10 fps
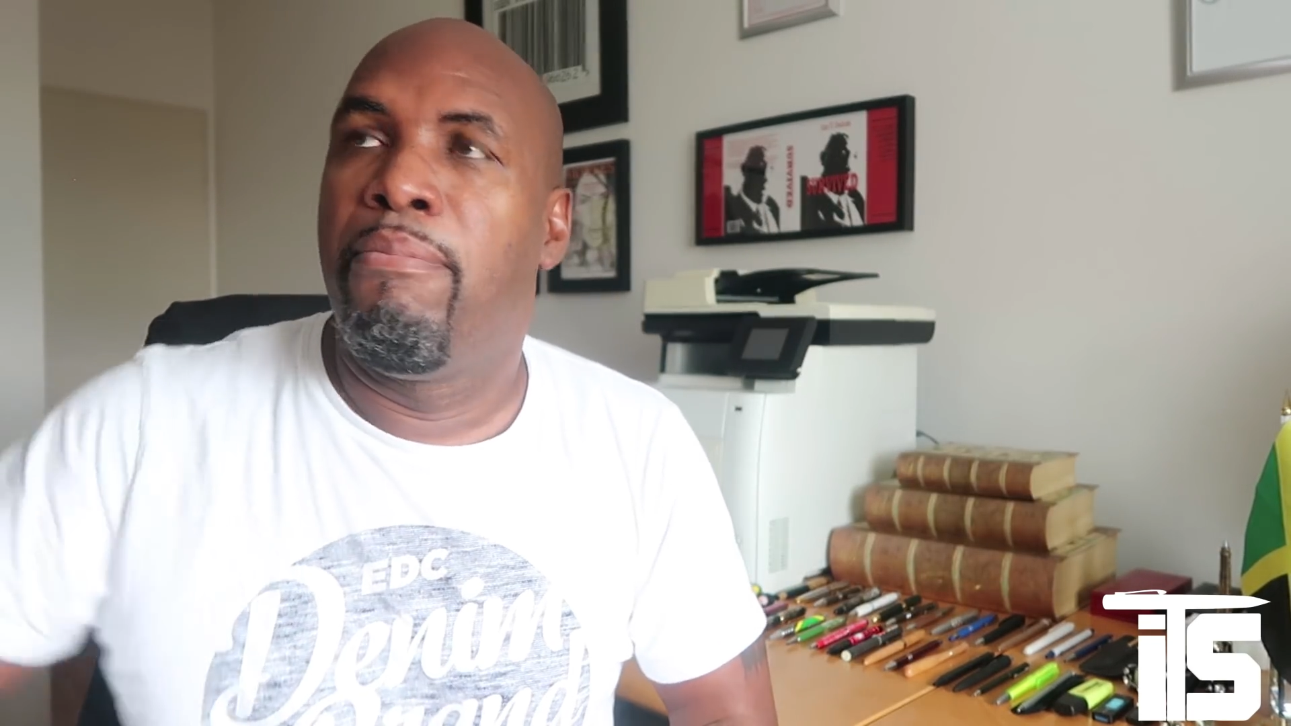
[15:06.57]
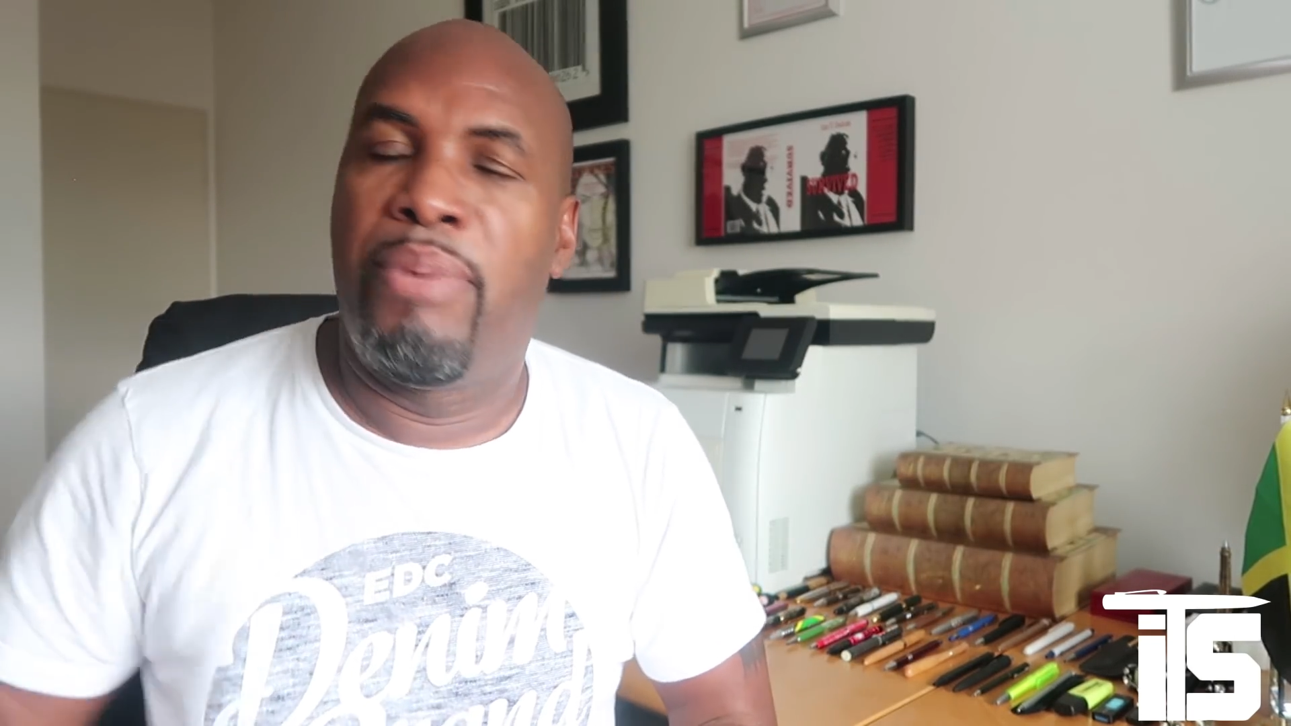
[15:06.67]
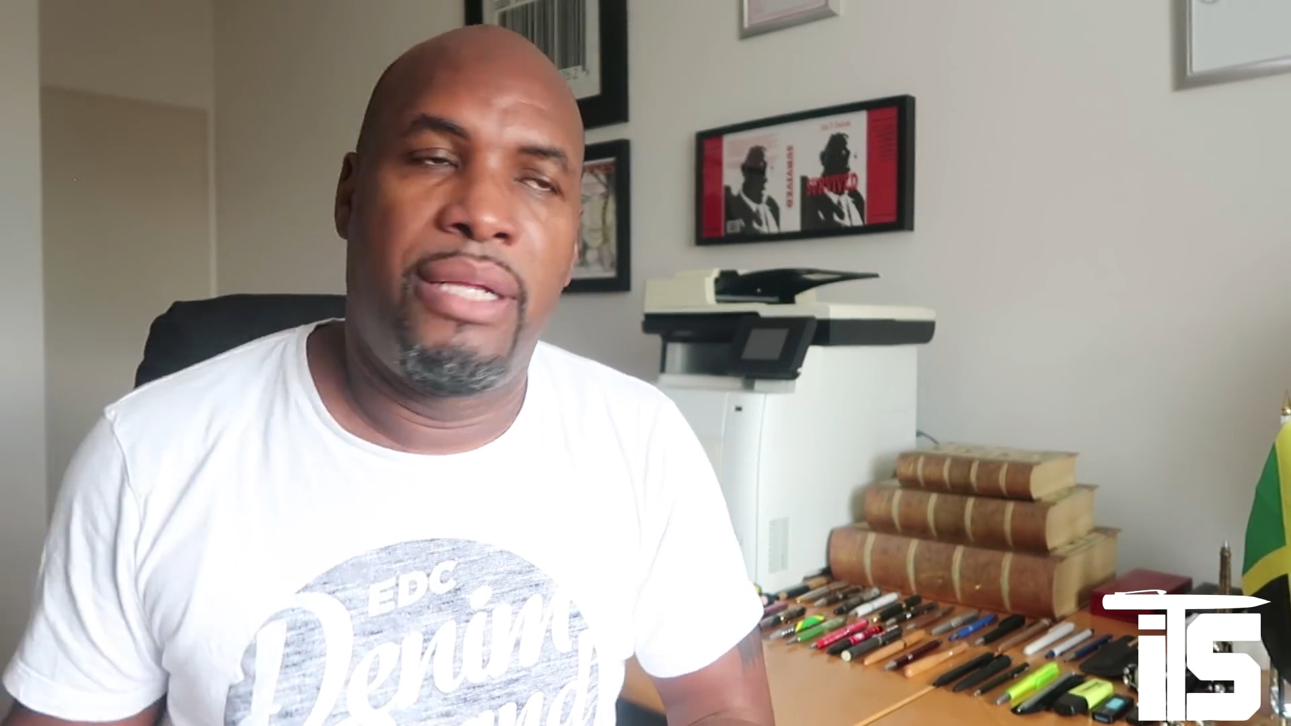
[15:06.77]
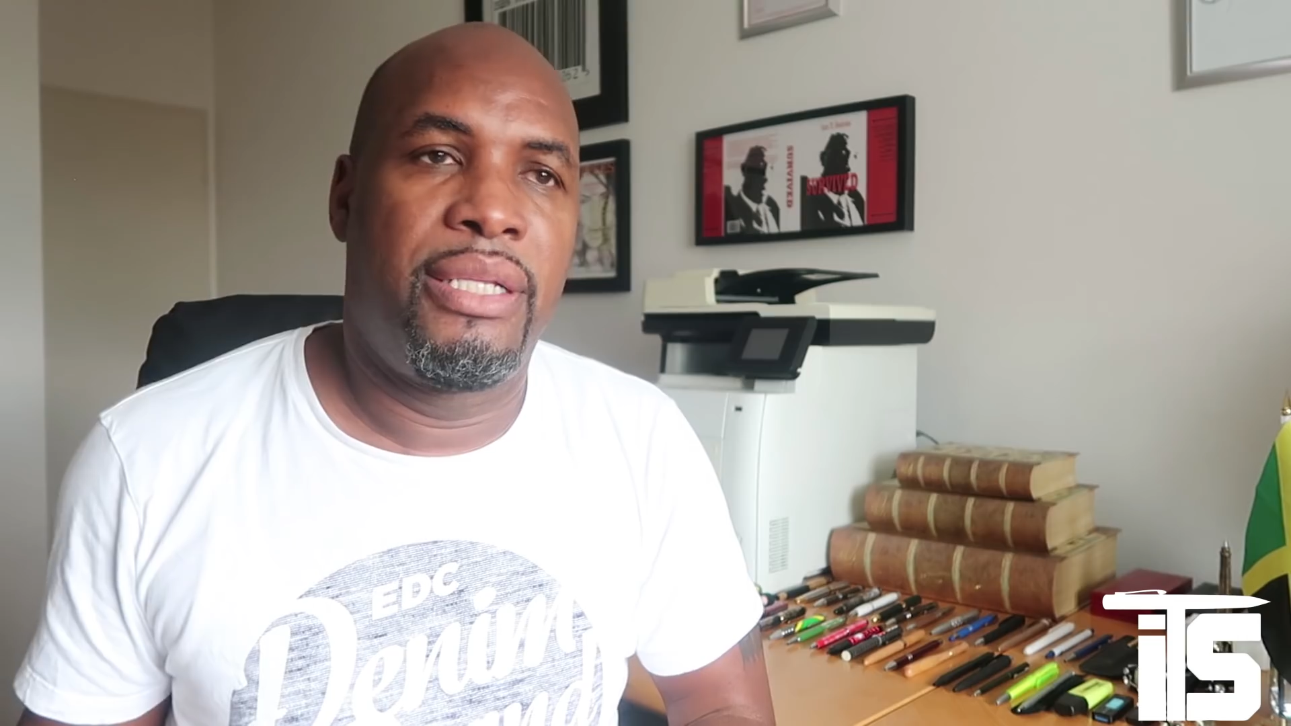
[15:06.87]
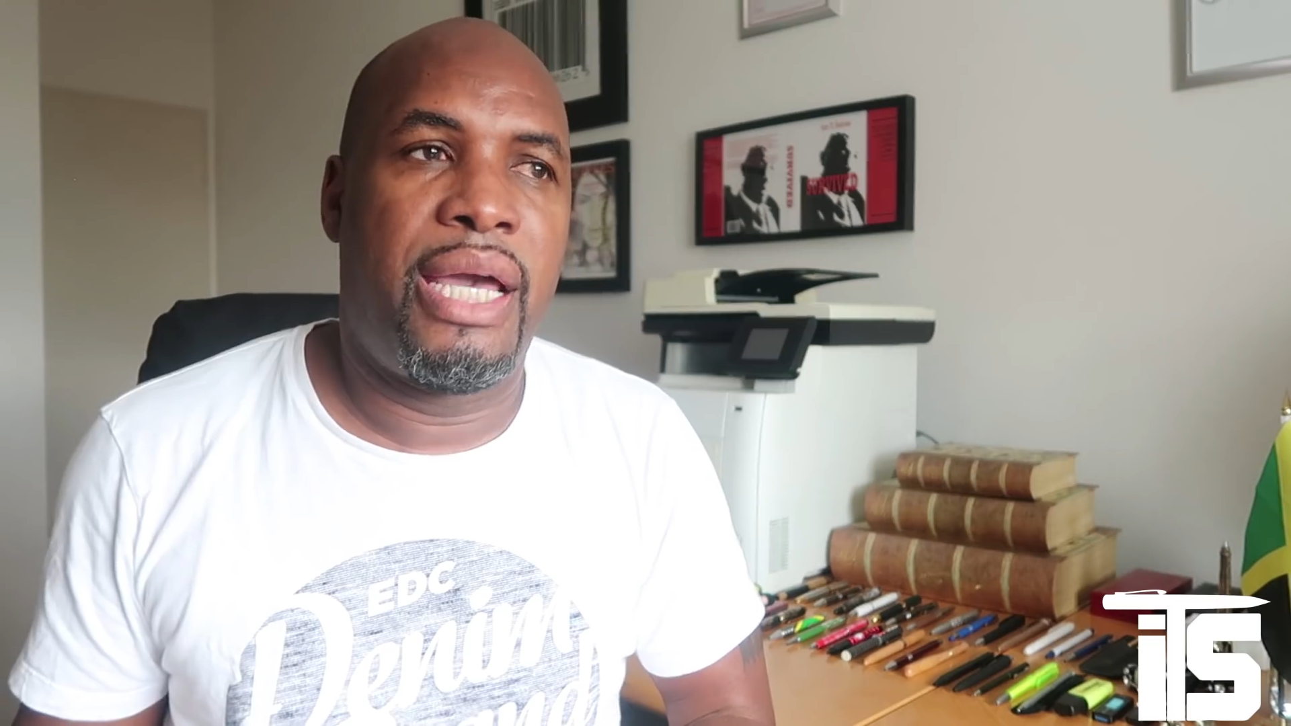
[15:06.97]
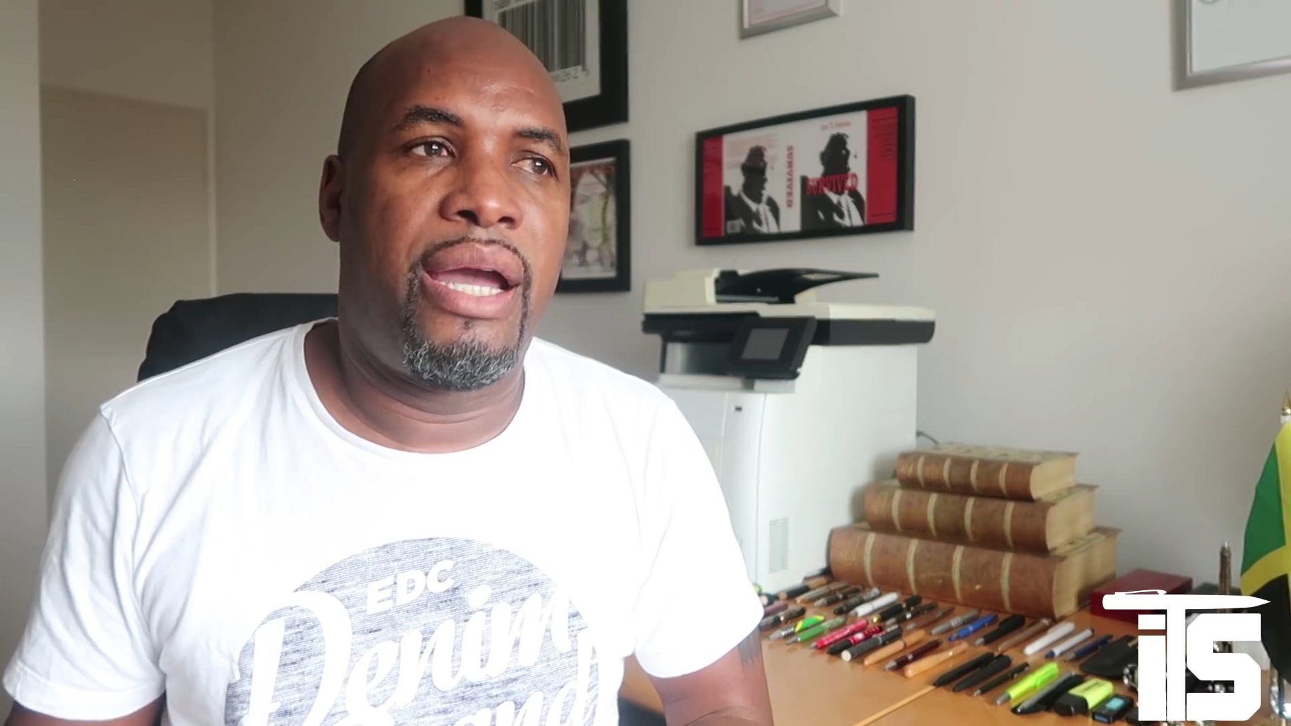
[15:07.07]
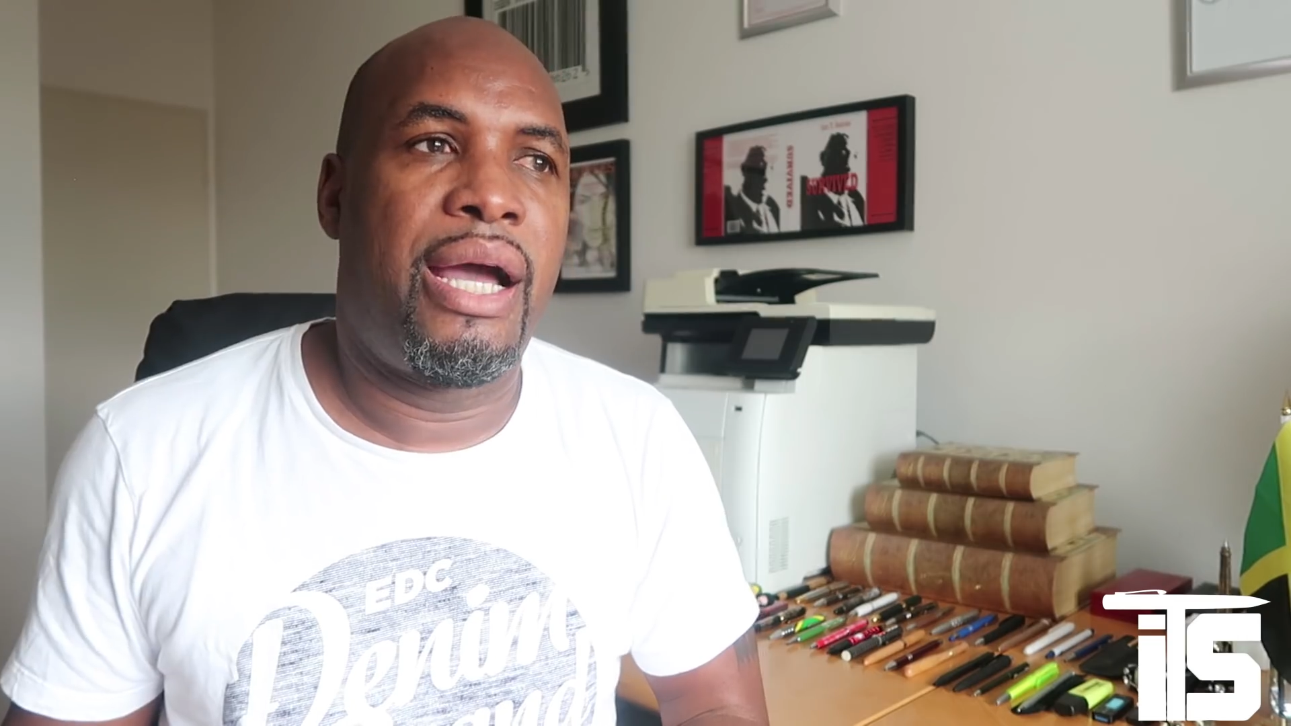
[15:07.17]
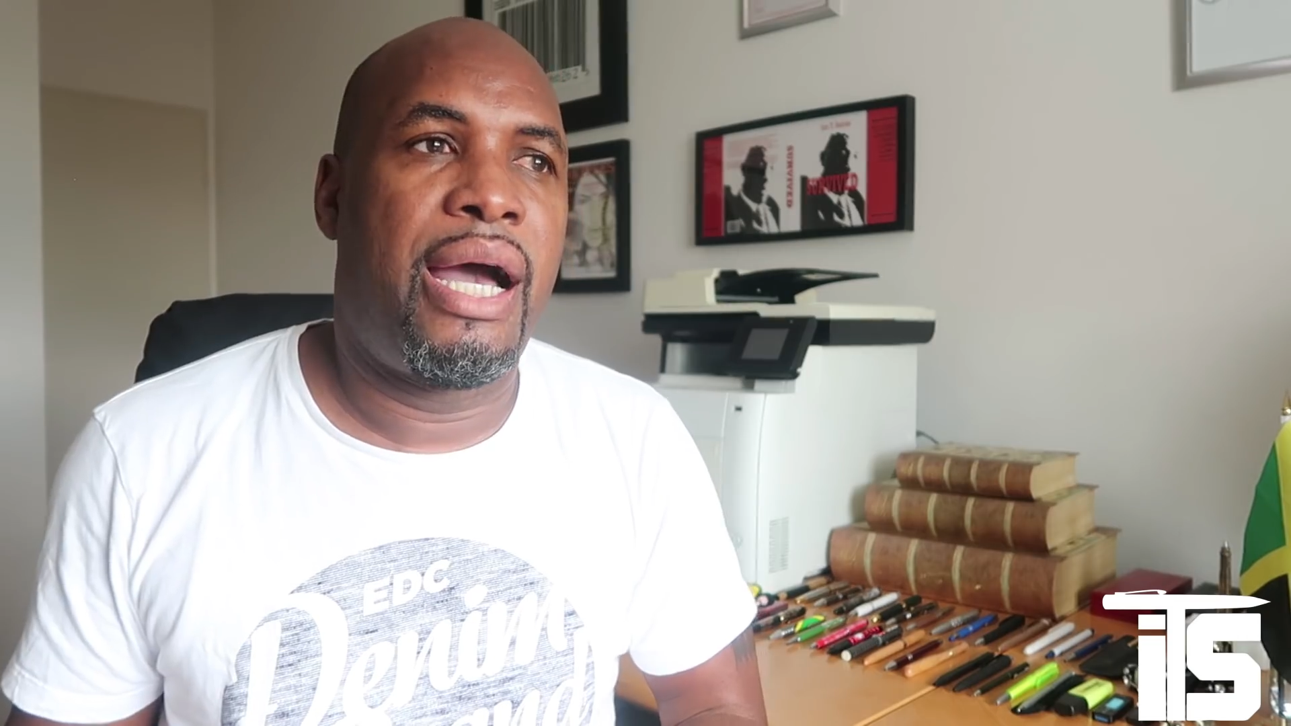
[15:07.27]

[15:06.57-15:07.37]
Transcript: build their